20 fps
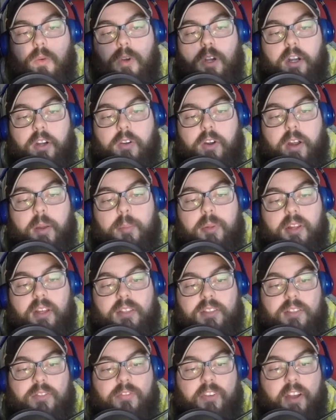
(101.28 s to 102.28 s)
a great place
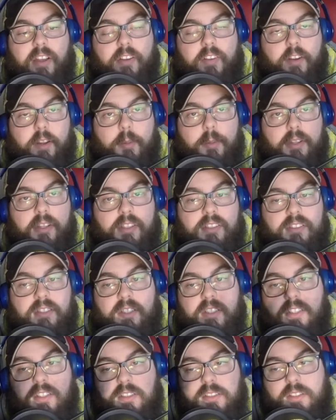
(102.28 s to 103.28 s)
to find Greeblies
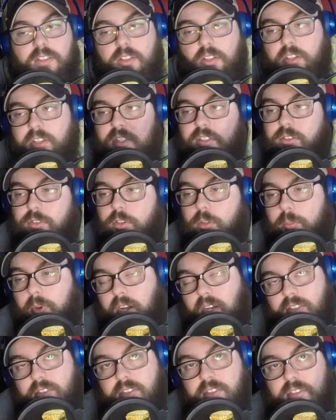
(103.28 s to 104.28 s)
is to look in
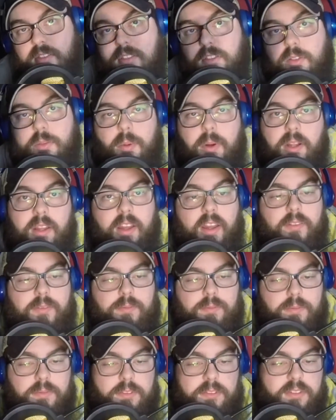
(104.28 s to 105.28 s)
toolboxes, because you probably have
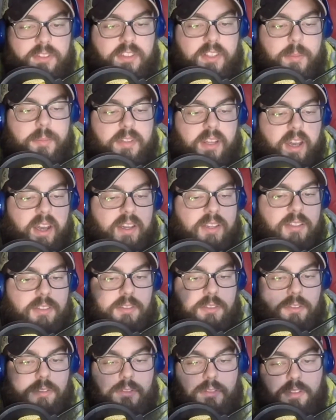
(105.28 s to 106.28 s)
zip ties.
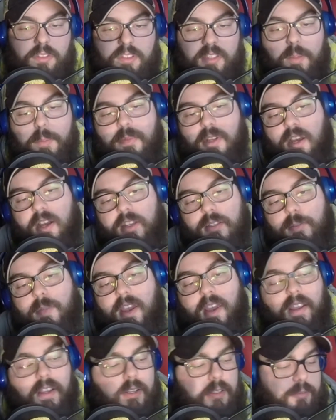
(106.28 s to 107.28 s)
Zip ties
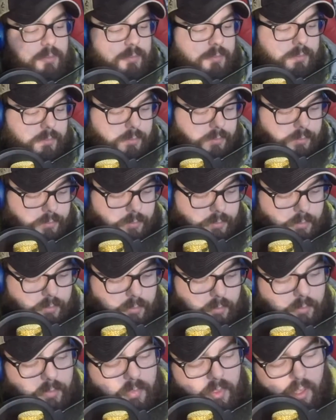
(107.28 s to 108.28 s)
make
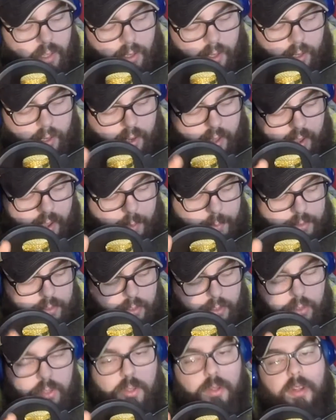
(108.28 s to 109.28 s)
an
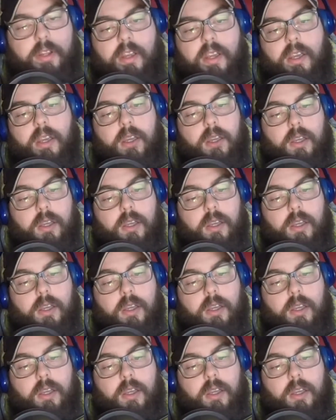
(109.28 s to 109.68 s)
absolutely